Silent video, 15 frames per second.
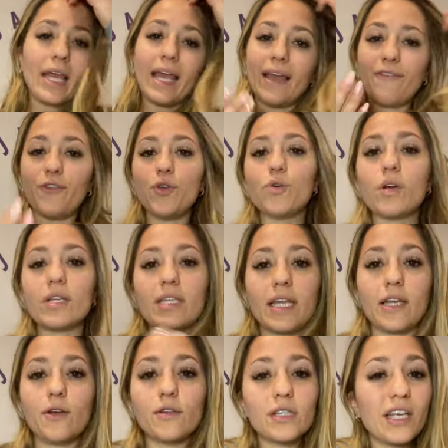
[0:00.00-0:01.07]
if you
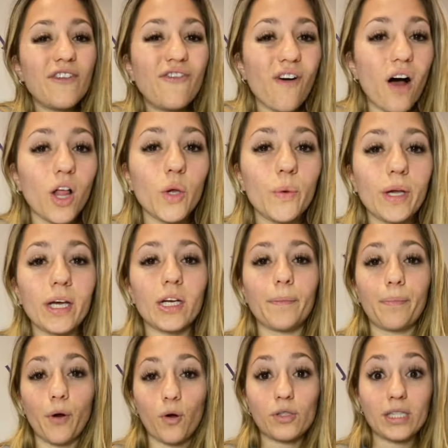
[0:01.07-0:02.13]
continuously following an
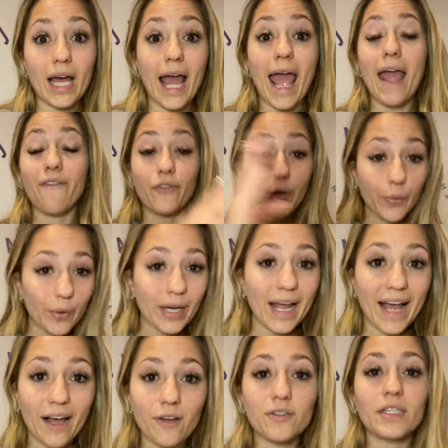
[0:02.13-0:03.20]
approach that everyone
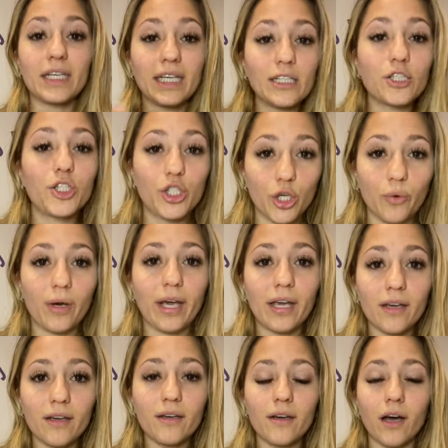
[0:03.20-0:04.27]
else is
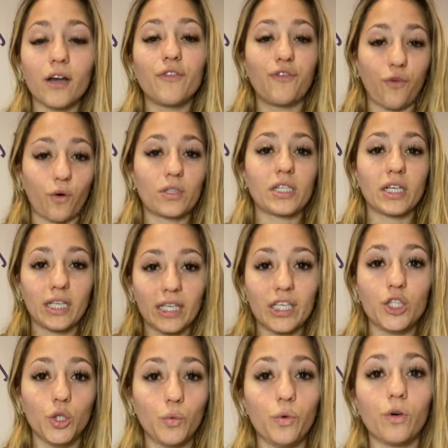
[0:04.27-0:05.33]
doing. Unfortunately,
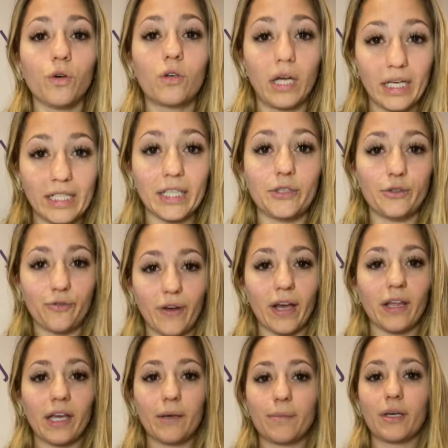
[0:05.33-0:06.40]
you will continue
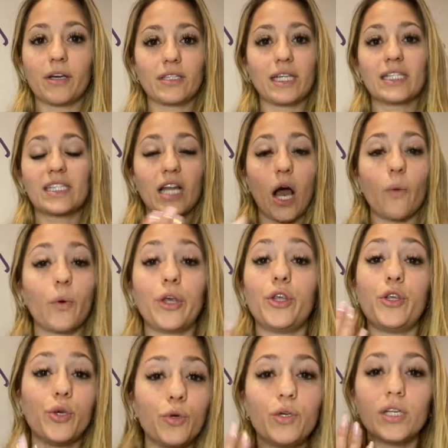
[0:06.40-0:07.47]
failing because it's not what
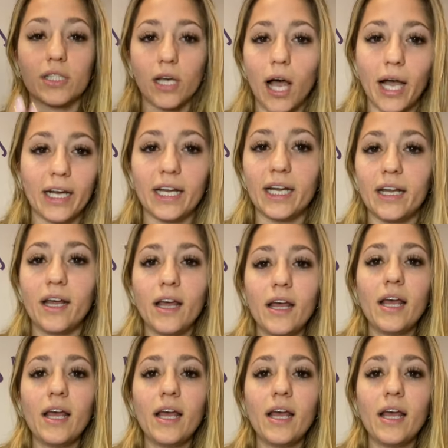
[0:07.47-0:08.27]
you decided